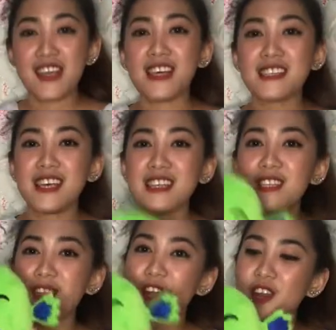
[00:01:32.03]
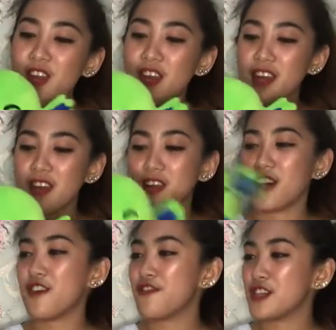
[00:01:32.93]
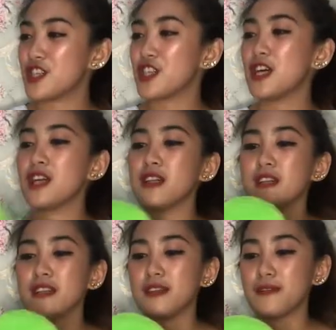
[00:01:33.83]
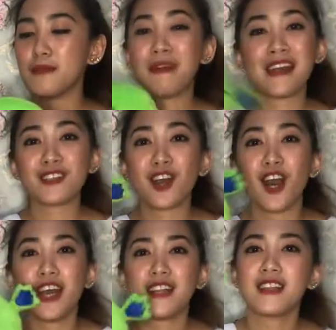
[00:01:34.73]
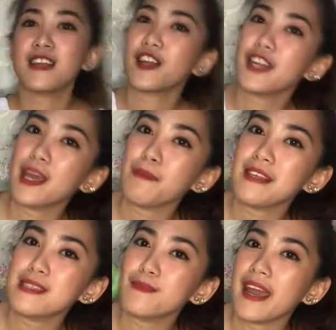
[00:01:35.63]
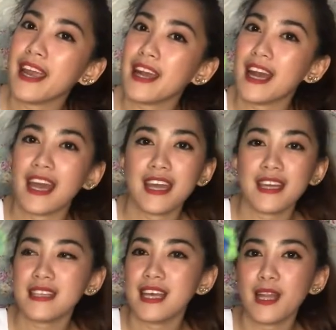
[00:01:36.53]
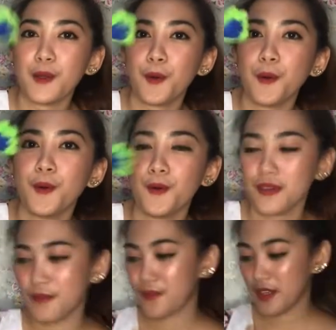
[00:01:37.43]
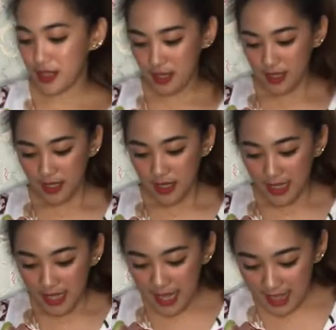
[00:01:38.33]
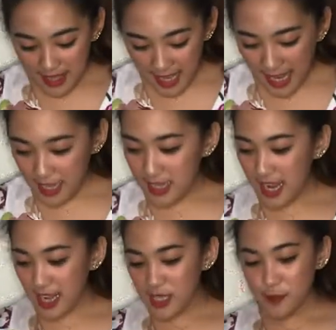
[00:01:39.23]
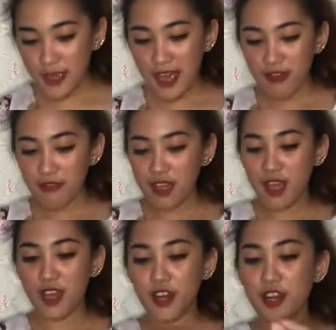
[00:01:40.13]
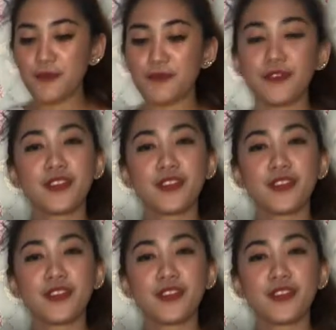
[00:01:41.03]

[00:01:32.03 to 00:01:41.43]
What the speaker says: This is their official mascot. Her name is Maya, guys. Hello. And then next, we have here,